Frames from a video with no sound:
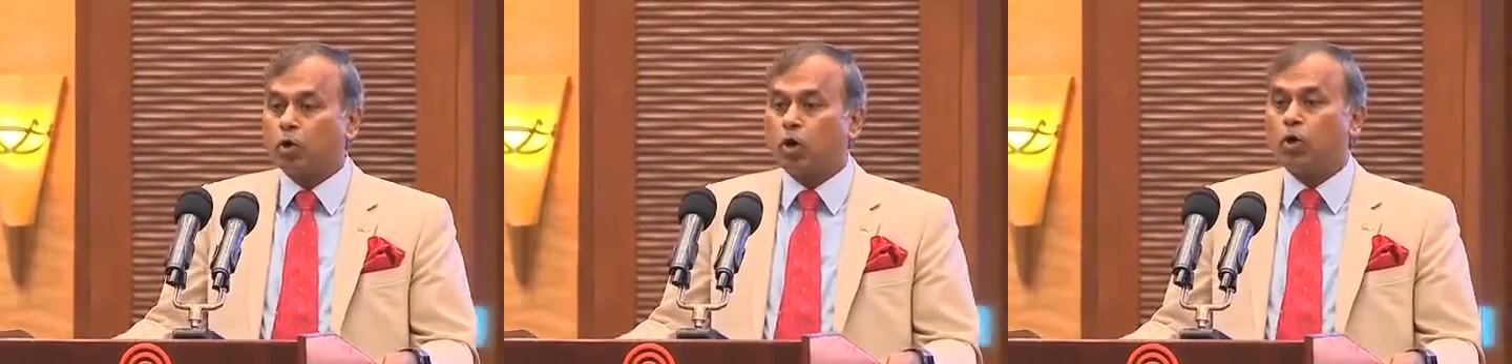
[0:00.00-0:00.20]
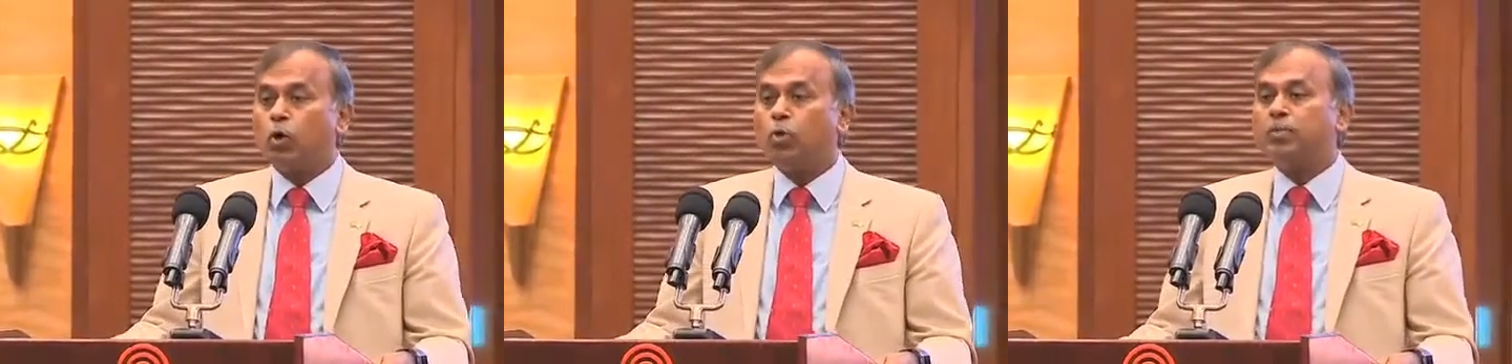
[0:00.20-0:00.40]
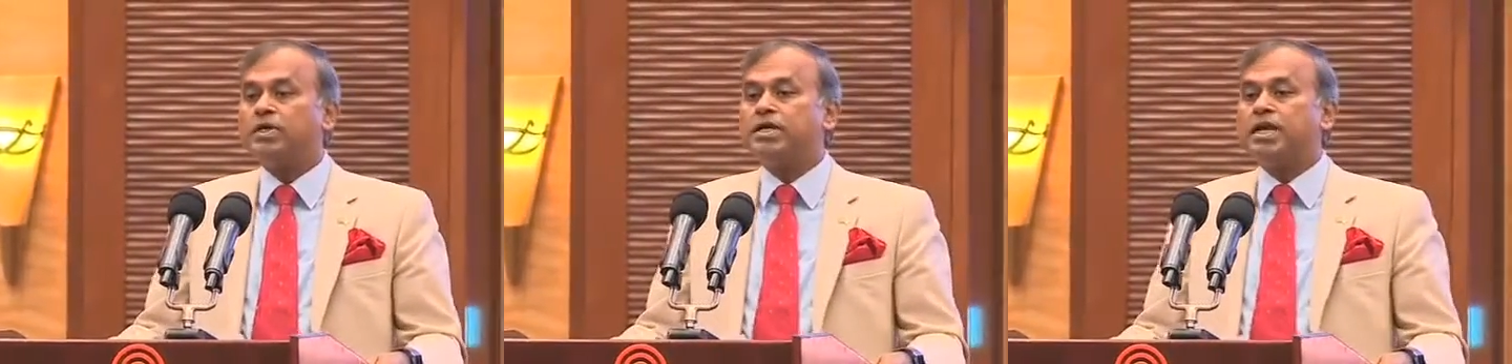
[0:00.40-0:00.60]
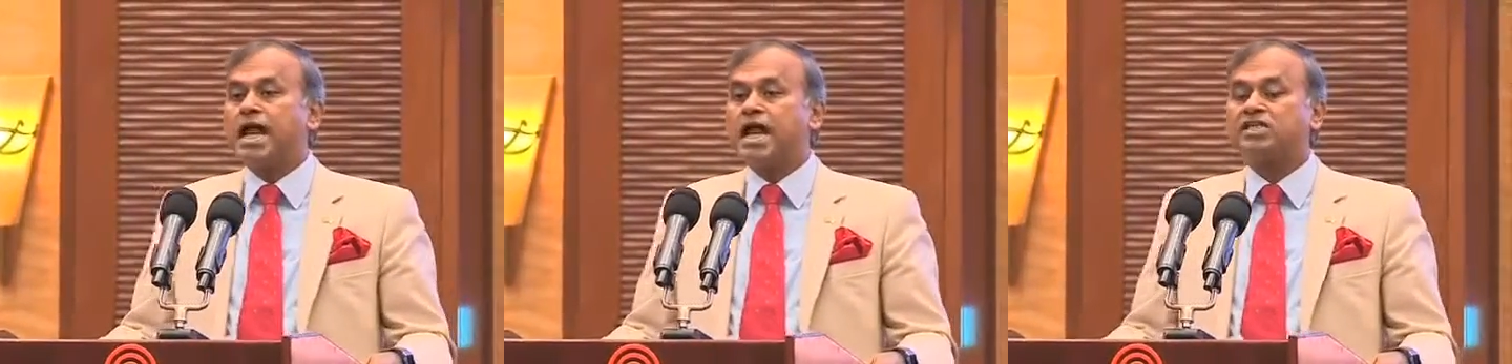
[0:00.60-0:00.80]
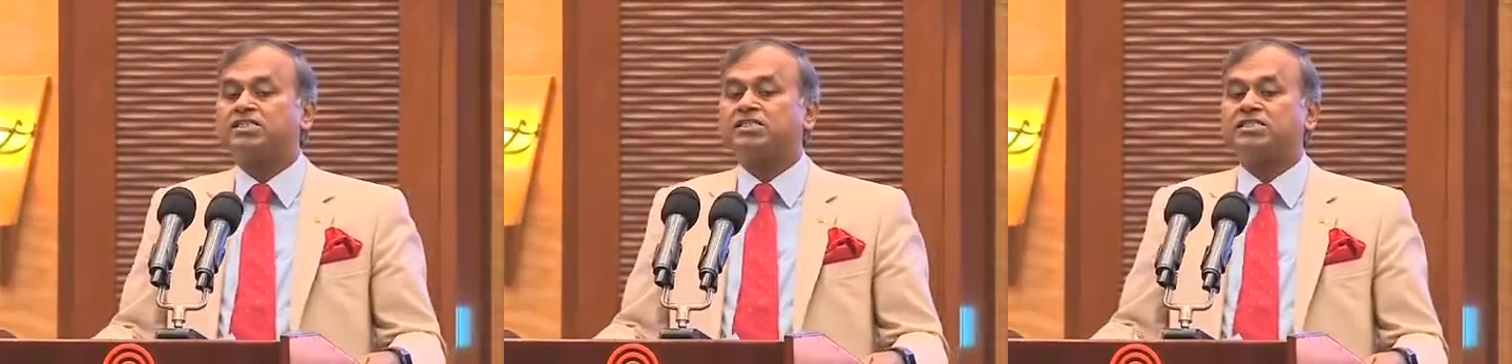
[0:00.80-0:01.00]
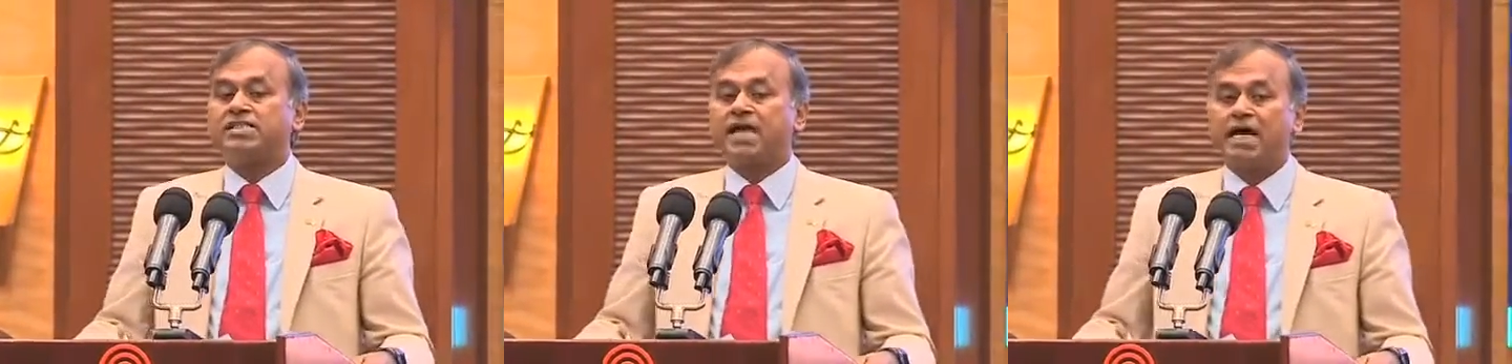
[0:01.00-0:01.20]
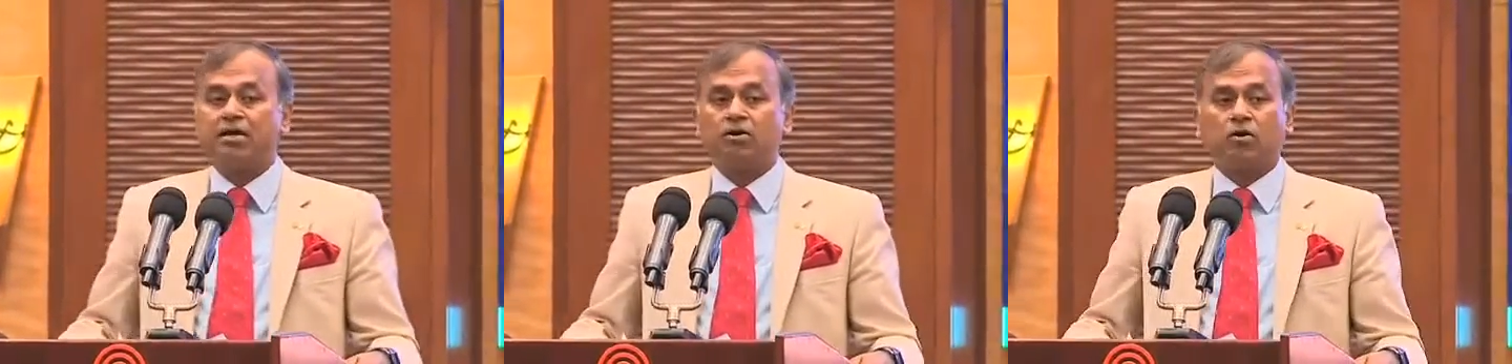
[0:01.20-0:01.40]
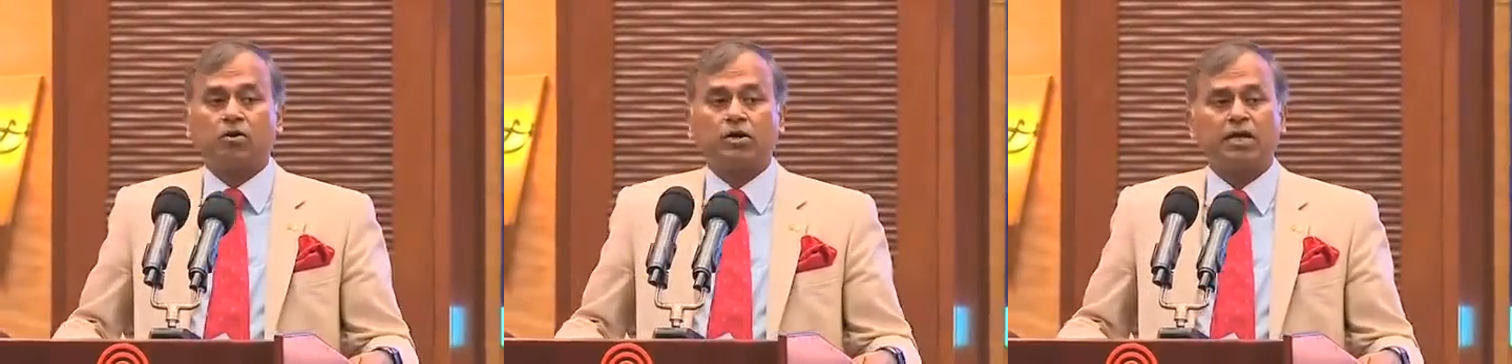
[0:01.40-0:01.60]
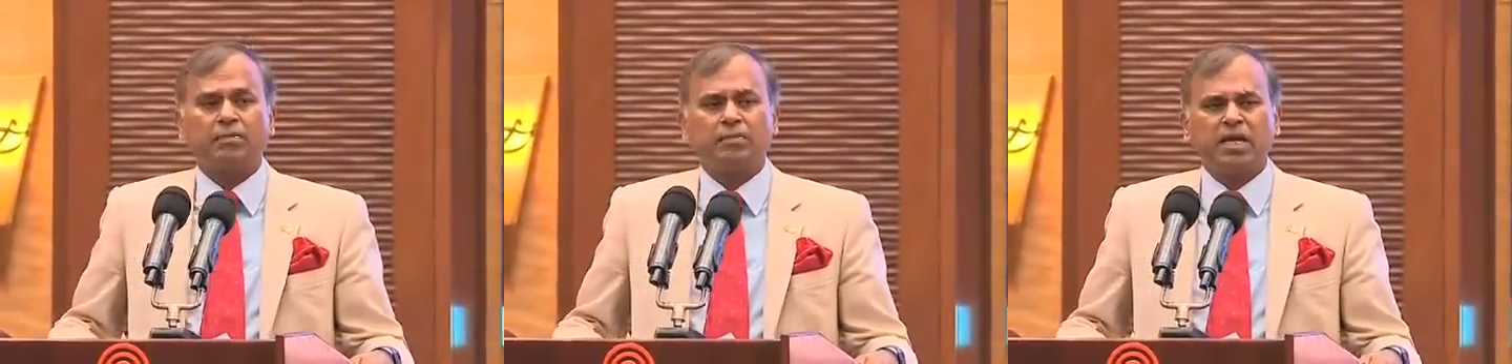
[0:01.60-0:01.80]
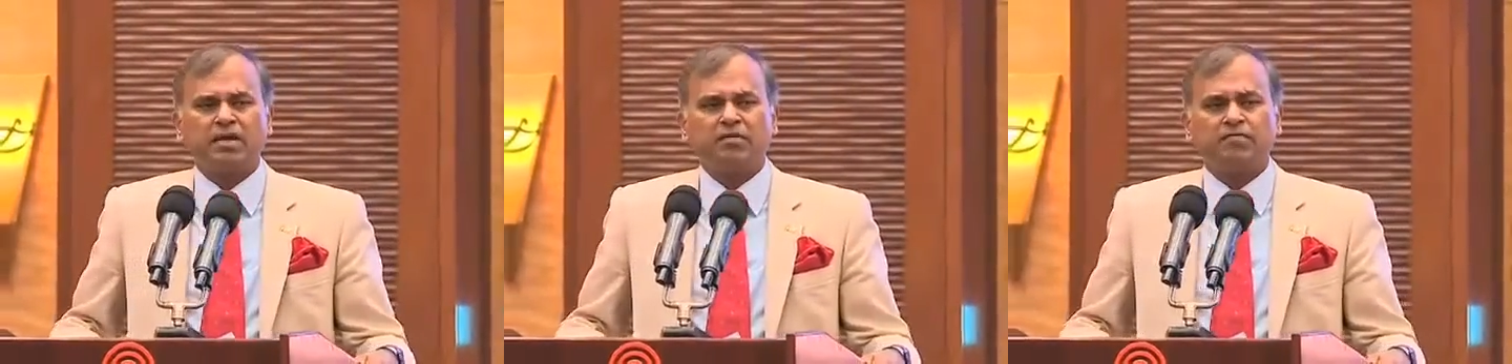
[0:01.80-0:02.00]
open national dialogue can
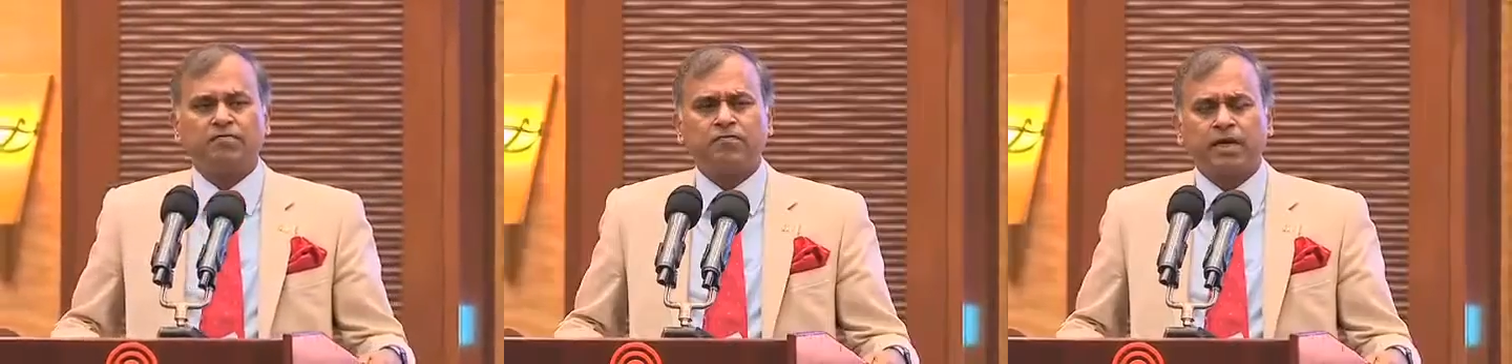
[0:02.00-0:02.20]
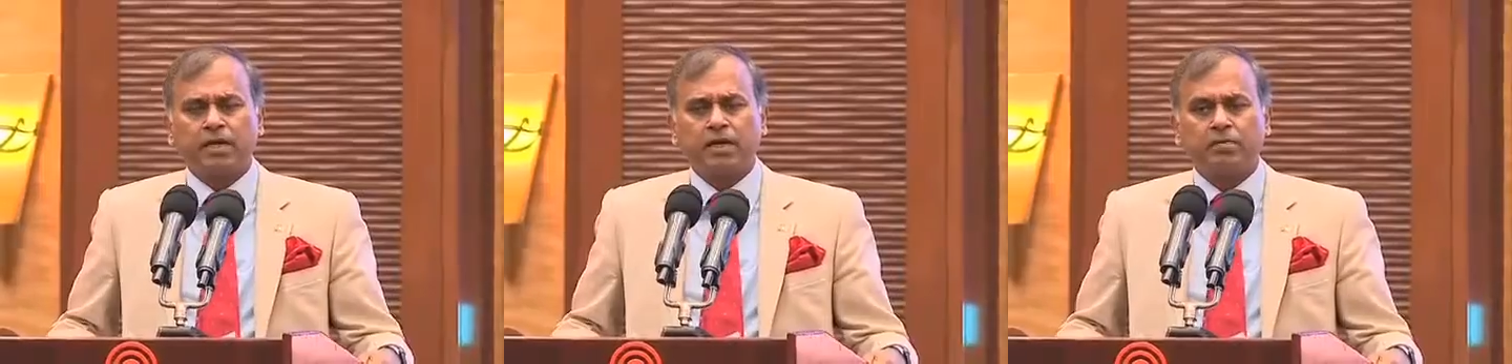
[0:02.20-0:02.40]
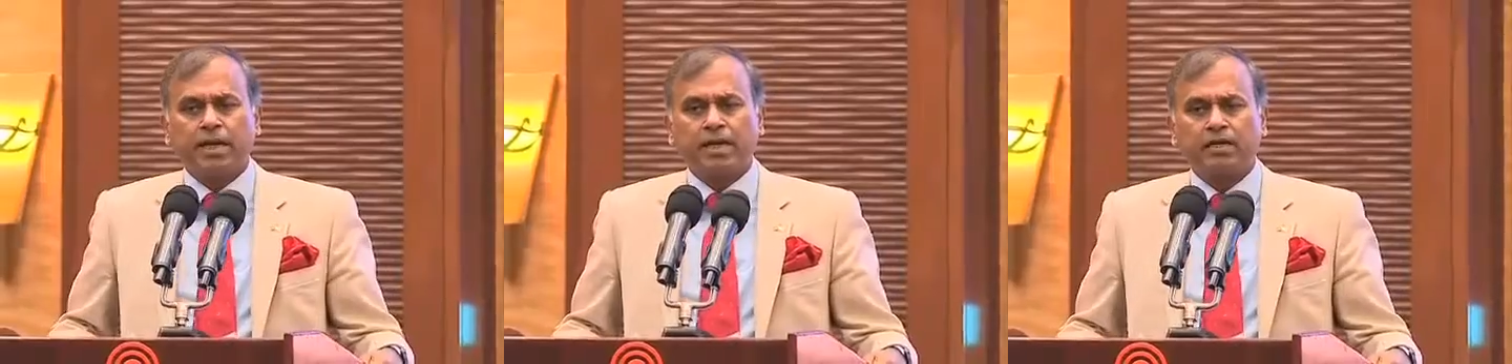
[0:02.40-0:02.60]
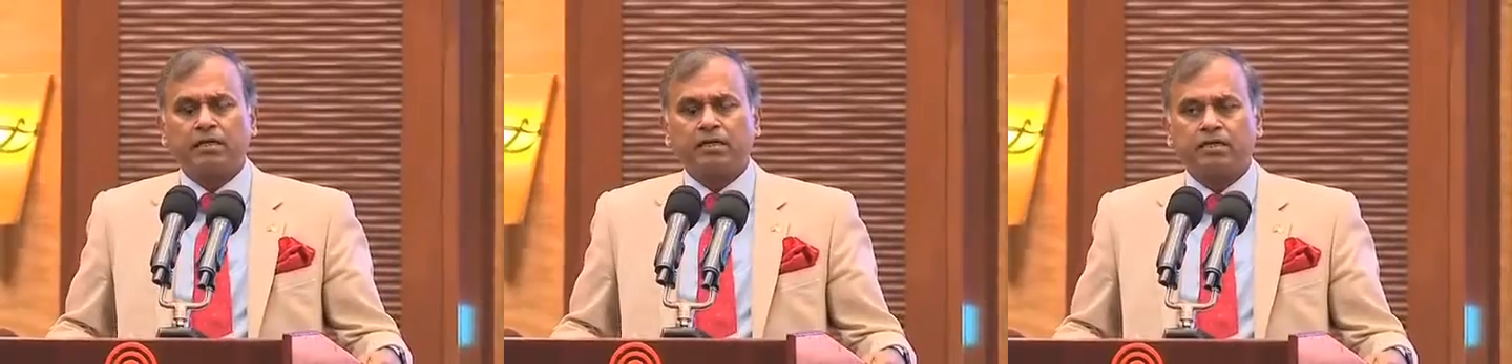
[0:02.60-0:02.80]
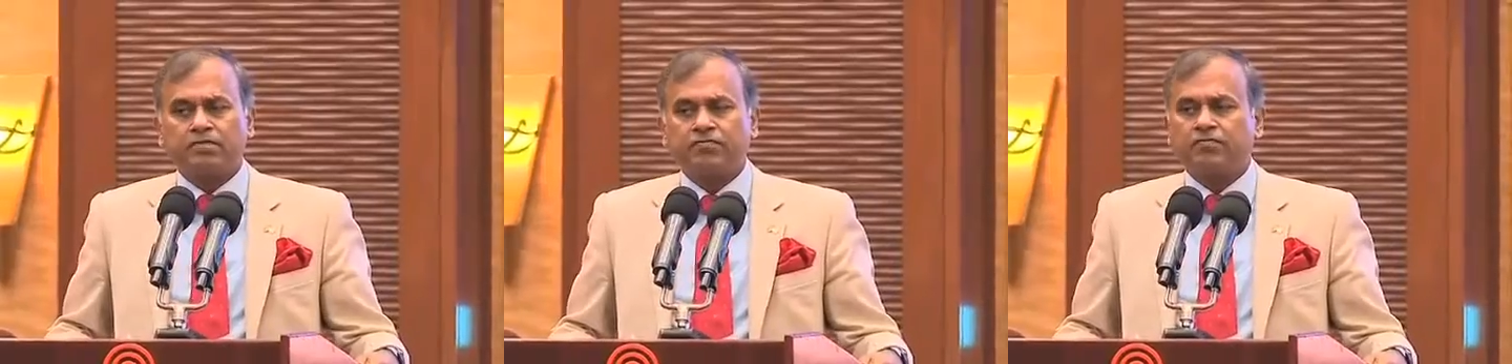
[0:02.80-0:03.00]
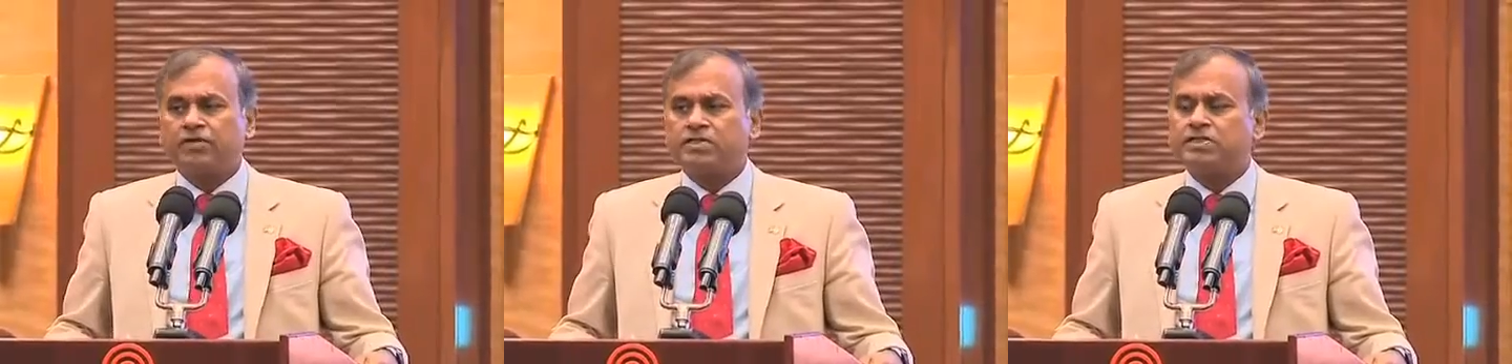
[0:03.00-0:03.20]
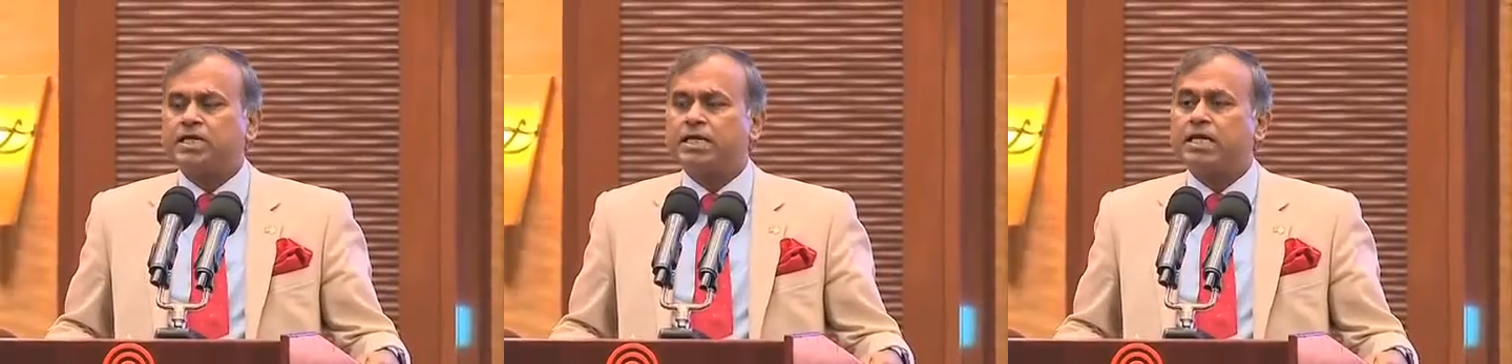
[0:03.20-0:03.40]
make a fundamental difference